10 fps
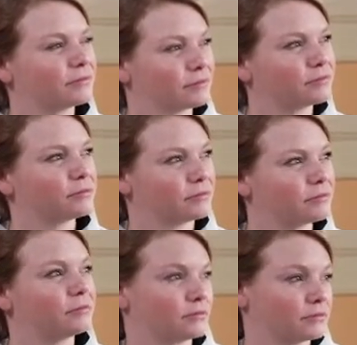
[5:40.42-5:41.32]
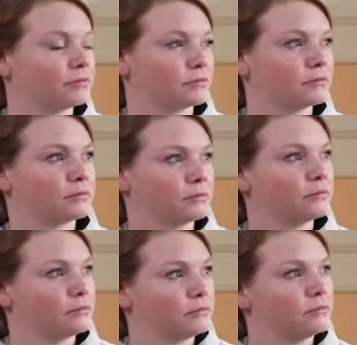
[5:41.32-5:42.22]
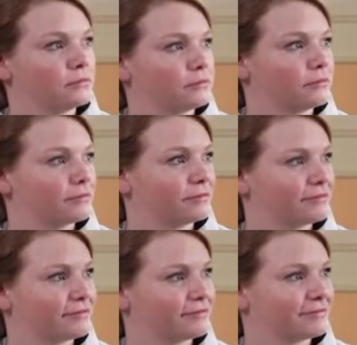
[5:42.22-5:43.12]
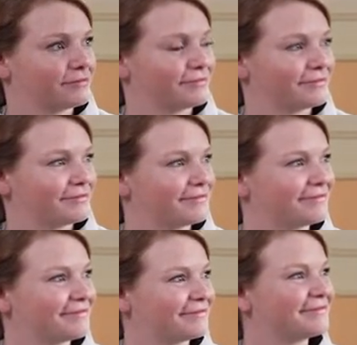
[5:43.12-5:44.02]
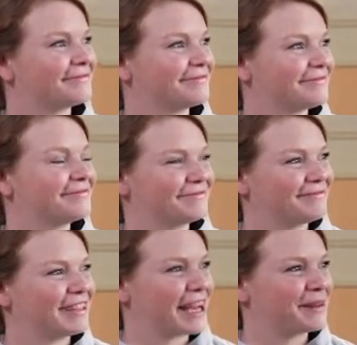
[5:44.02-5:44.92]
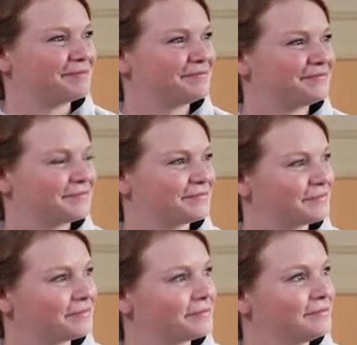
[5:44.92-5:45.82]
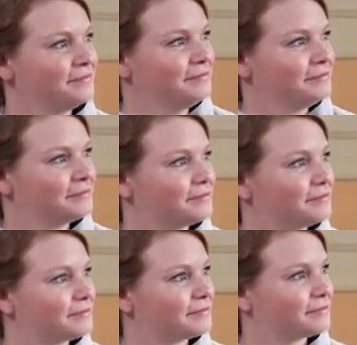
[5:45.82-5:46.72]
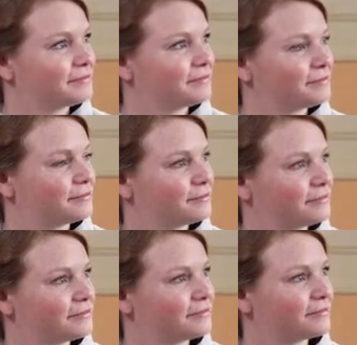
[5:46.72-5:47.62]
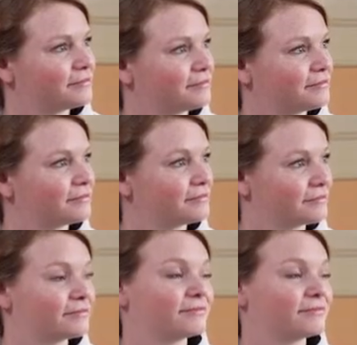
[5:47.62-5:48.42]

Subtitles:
The person shown says nothing.